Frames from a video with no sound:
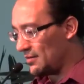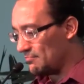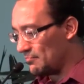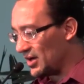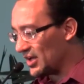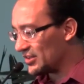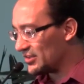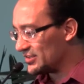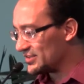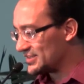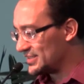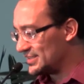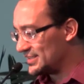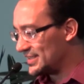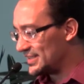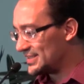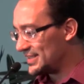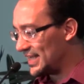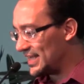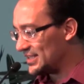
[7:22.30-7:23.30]
mothers in
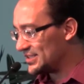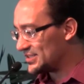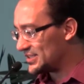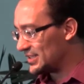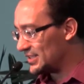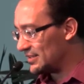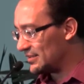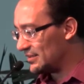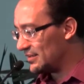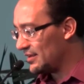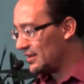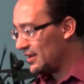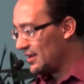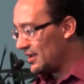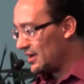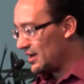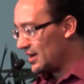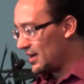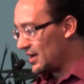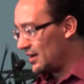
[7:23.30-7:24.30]
detention,
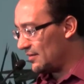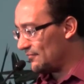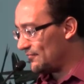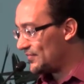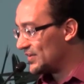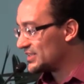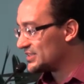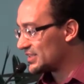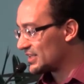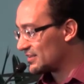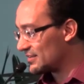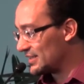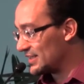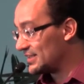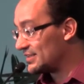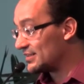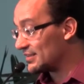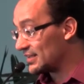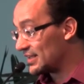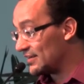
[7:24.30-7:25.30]
um, physically
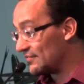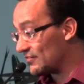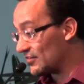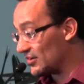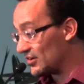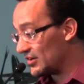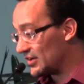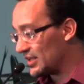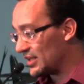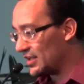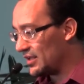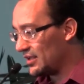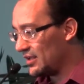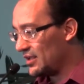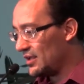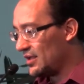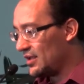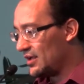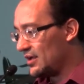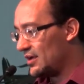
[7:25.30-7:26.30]
delivered.
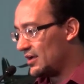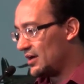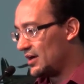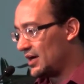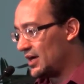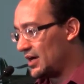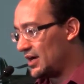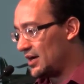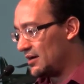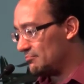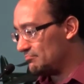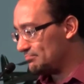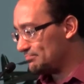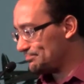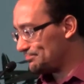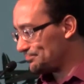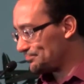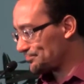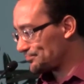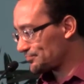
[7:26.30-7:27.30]
Um,
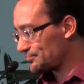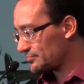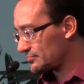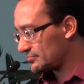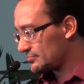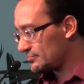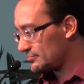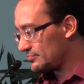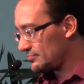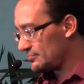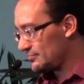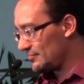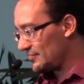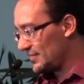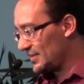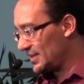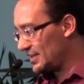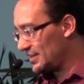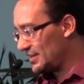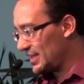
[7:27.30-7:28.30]

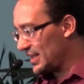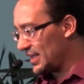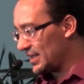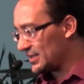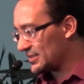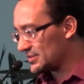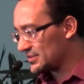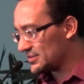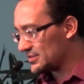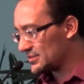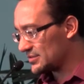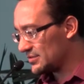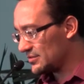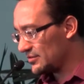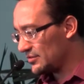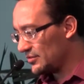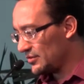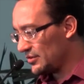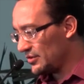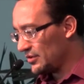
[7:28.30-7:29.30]
thanks.
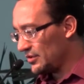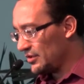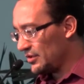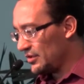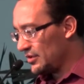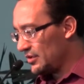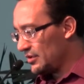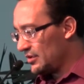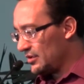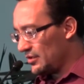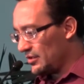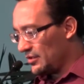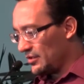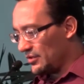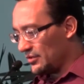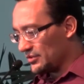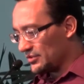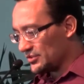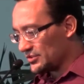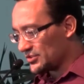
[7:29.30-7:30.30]

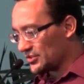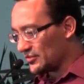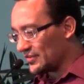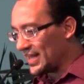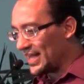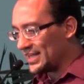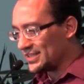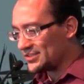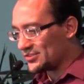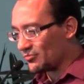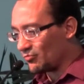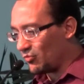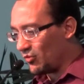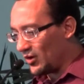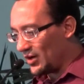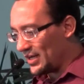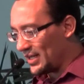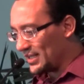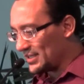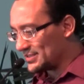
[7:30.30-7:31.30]
So that's
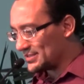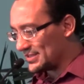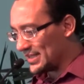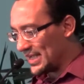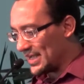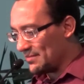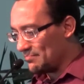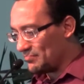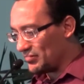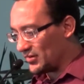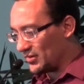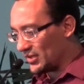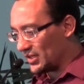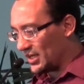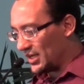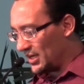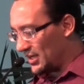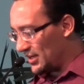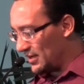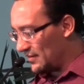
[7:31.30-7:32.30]
one
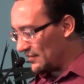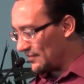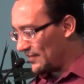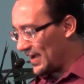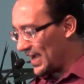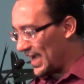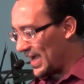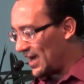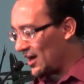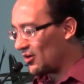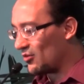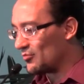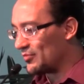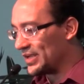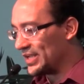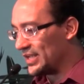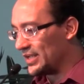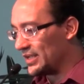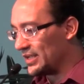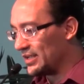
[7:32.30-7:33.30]
example of how
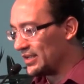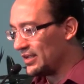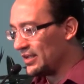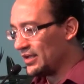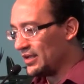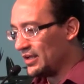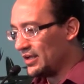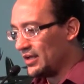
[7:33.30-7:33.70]
we